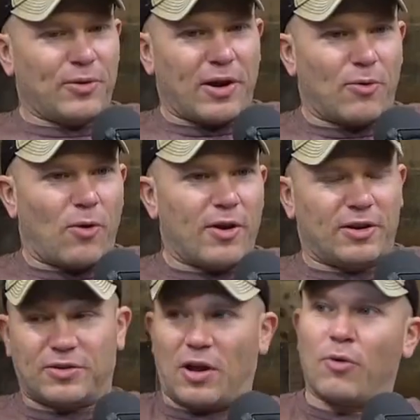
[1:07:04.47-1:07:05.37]
kind of worried
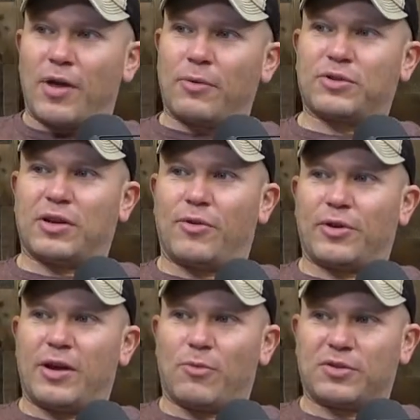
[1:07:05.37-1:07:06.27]
because, that was another
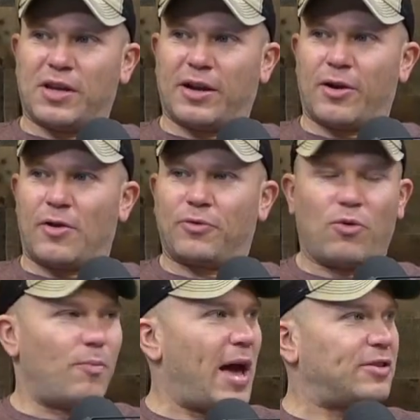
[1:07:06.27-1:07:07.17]
game where Tech got off to a
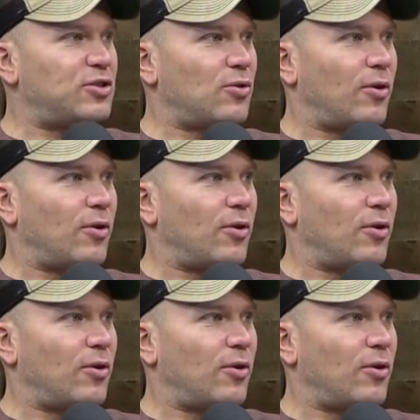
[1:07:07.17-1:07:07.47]
bad start.